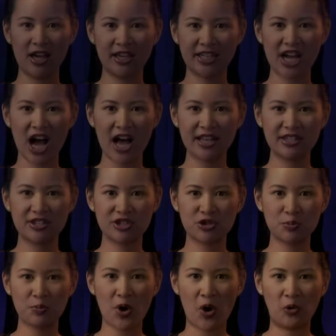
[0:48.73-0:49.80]
God
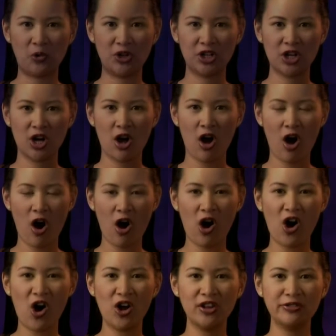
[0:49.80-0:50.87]
spoke
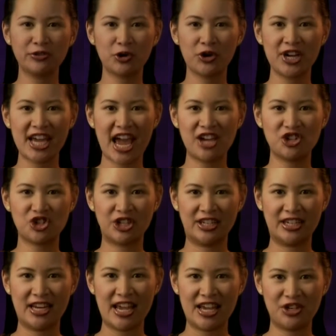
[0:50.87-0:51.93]
all of creation
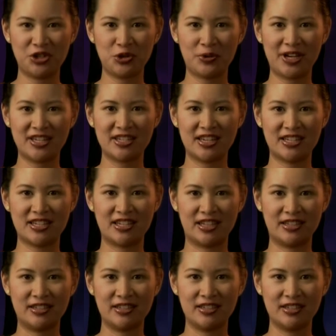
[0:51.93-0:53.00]
into
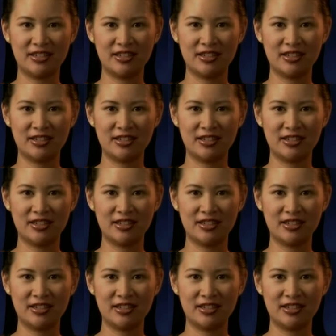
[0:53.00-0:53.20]
existence.